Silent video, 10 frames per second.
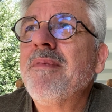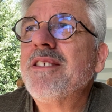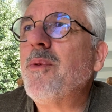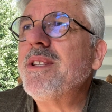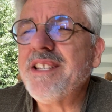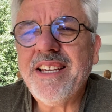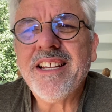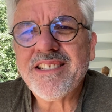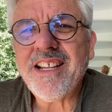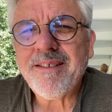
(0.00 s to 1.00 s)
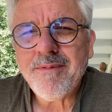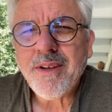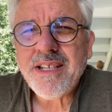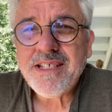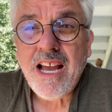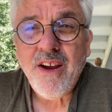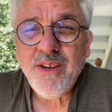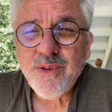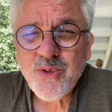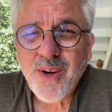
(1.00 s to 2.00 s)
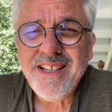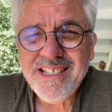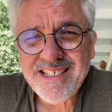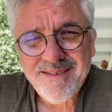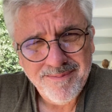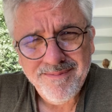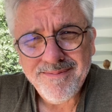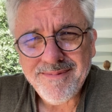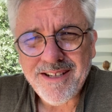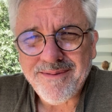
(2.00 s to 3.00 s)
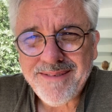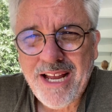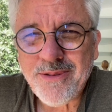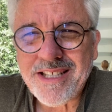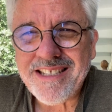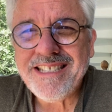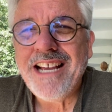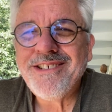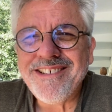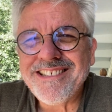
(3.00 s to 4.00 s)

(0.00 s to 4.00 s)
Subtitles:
So once again, it's like, okay, so how are you enjoying this little counseling session?